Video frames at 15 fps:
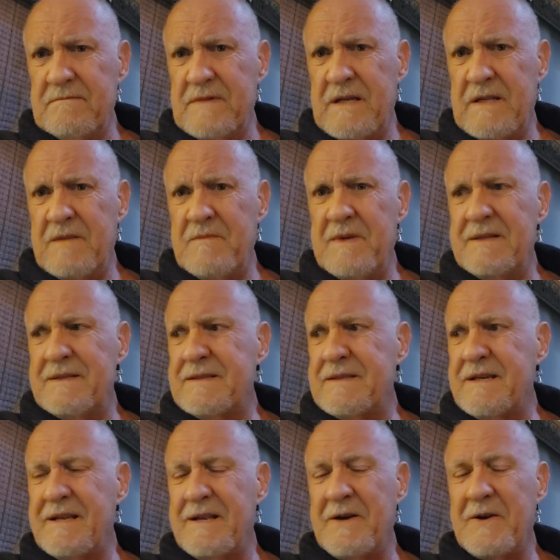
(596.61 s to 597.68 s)
And the men
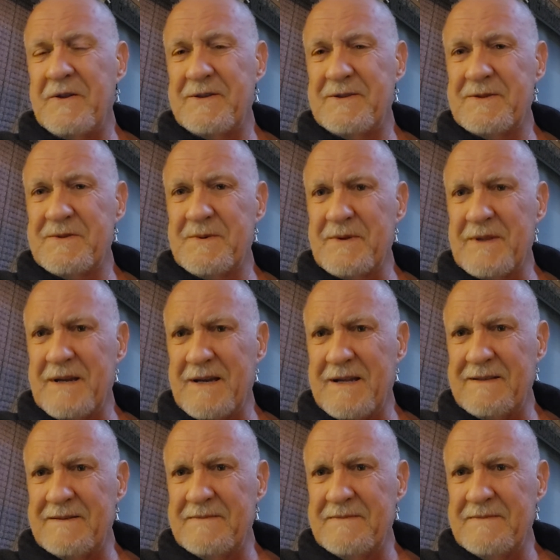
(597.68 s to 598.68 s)
said, oh, screw that.